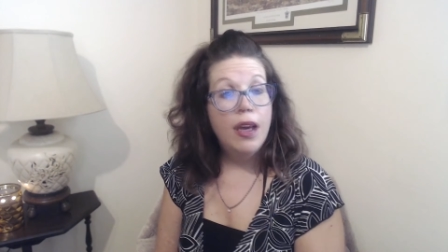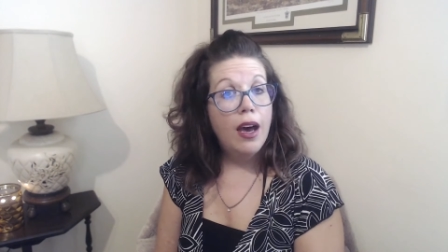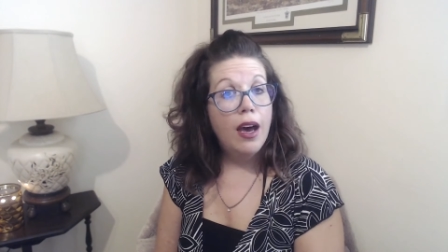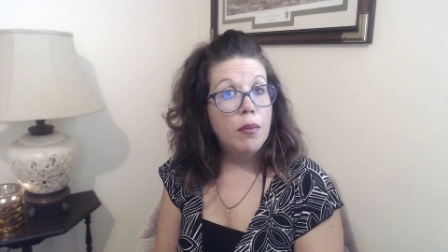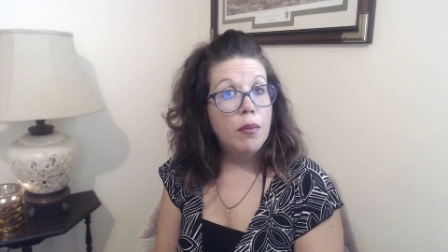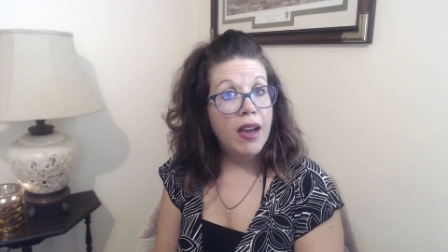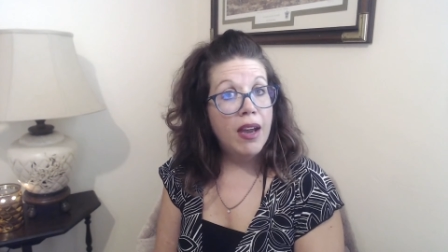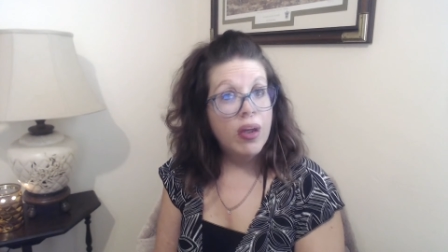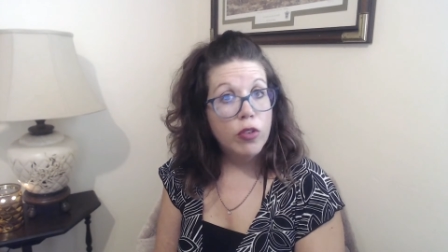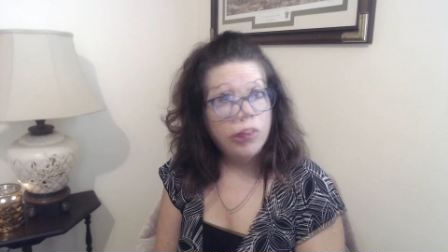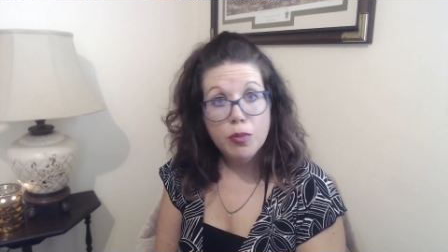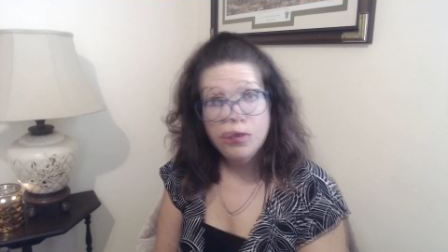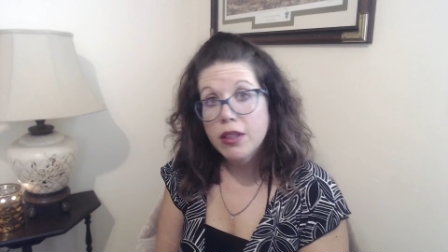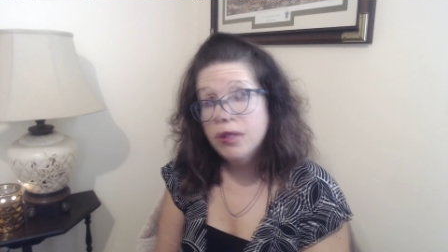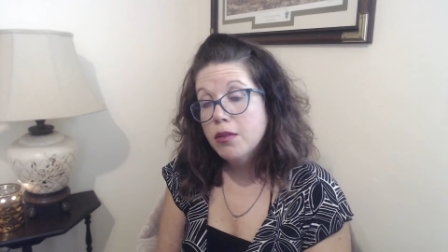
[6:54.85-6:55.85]
um, have
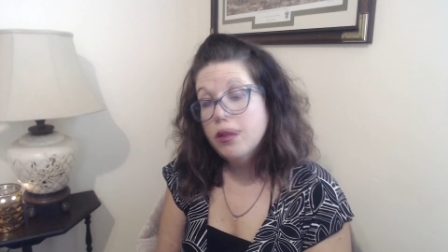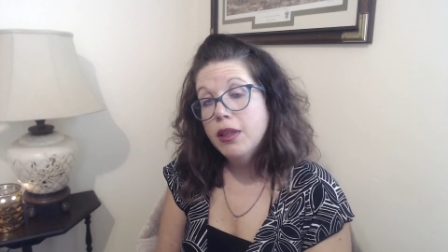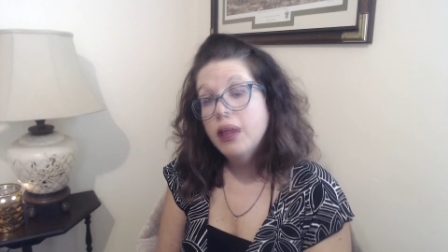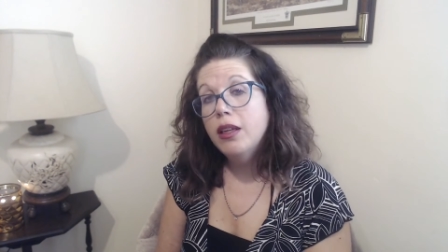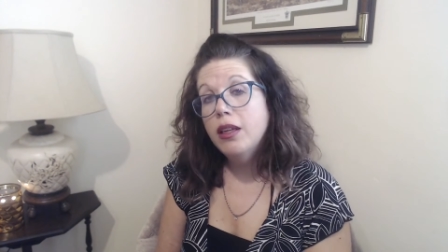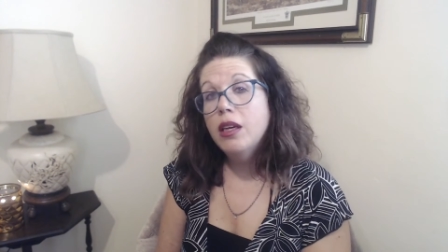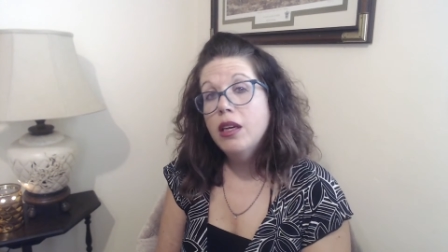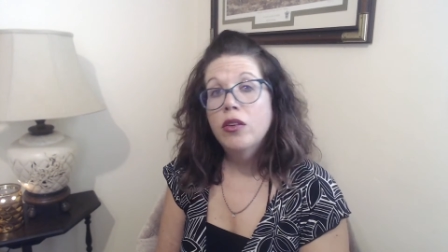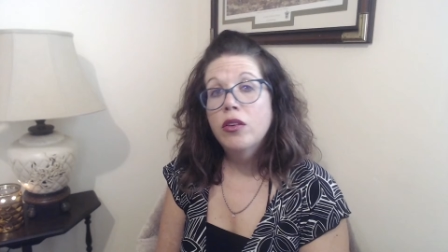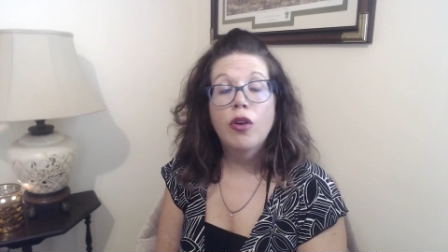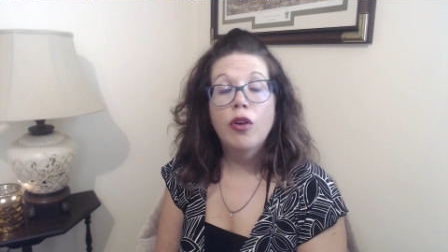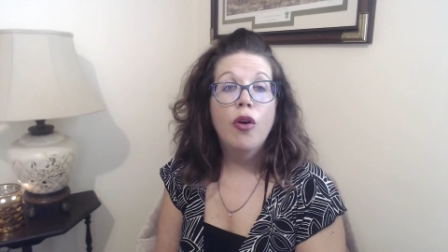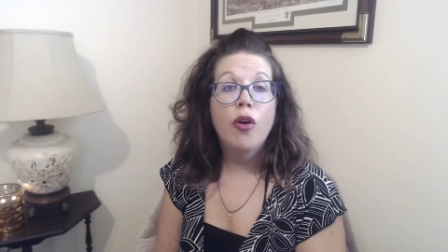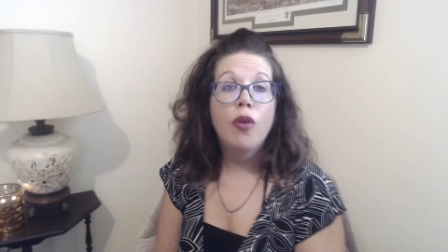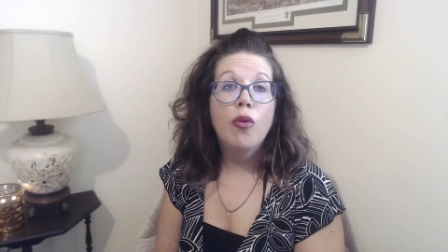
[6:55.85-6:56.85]
responsibility in their
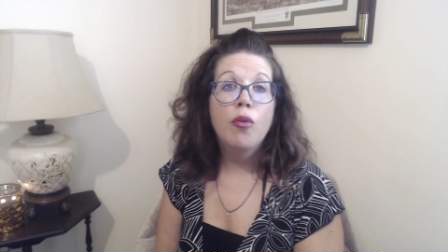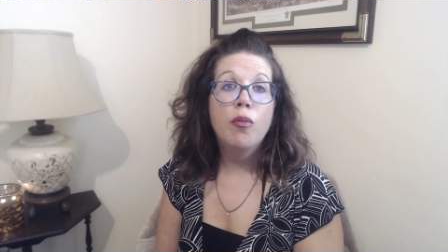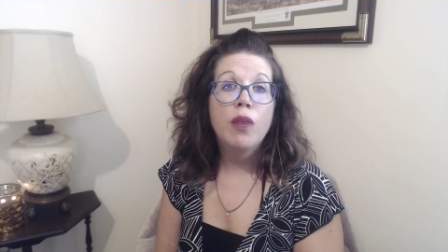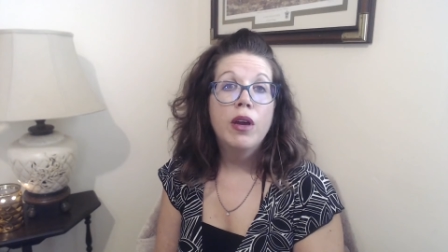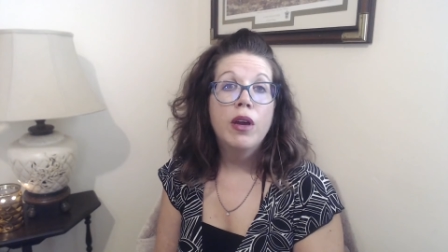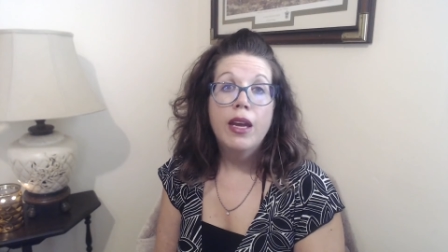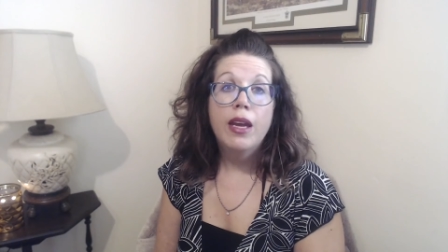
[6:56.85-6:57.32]
home,